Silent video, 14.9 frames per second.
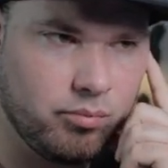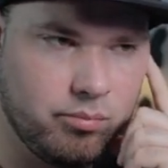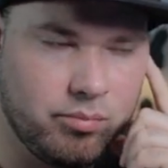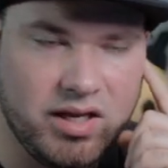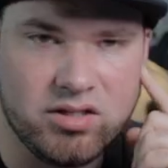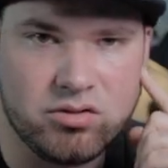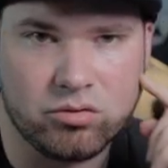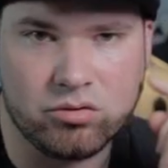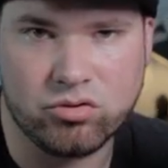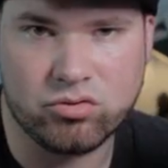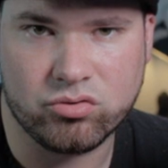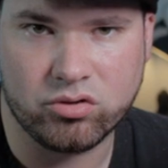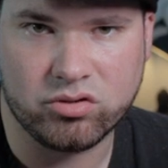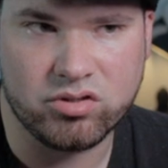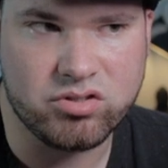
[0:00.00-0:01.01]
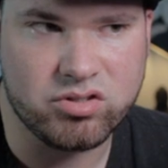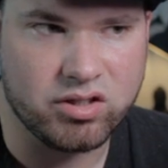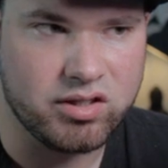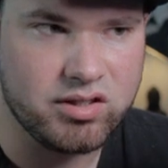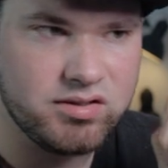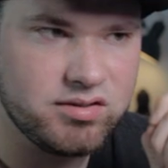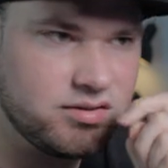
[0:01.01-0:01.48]
based on a certain
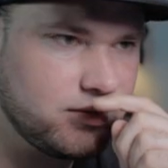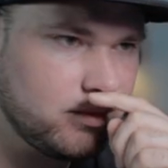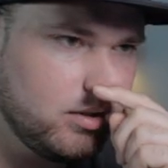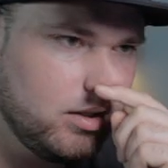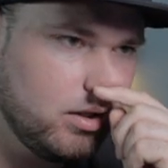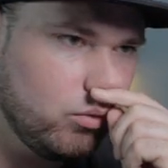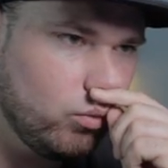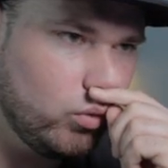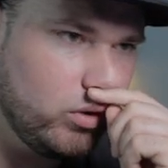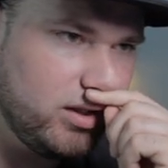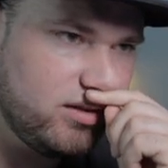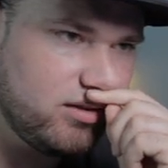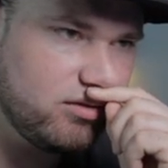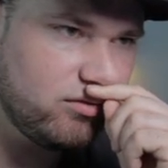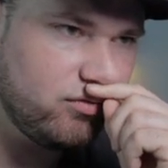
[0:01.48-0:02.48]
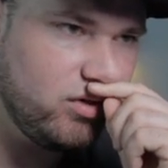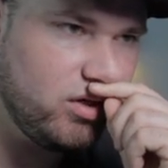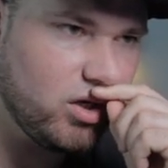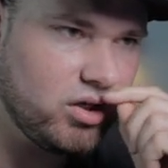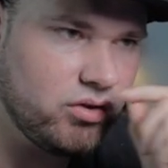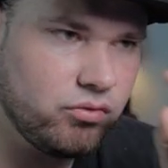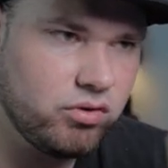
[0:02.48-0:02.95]
size with
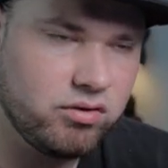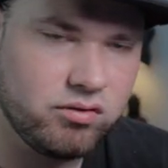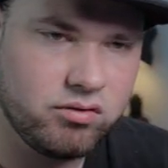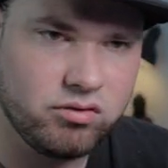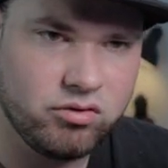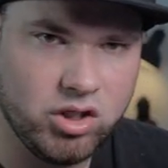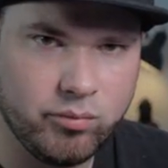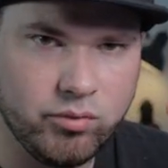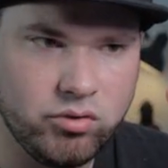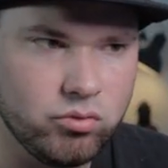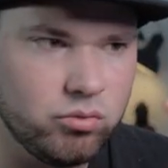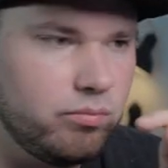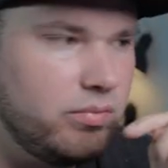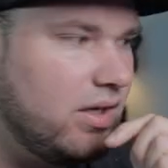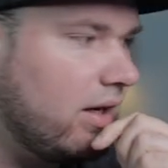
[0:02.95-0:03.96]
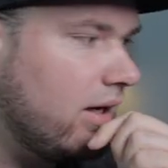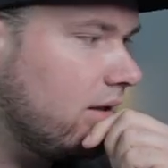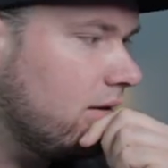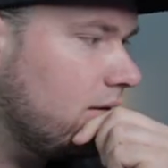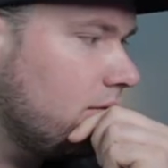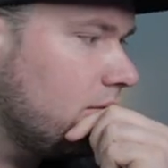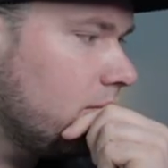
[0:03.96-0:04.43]
300W
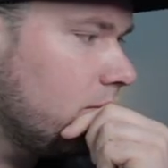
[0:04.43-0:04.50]
behind it,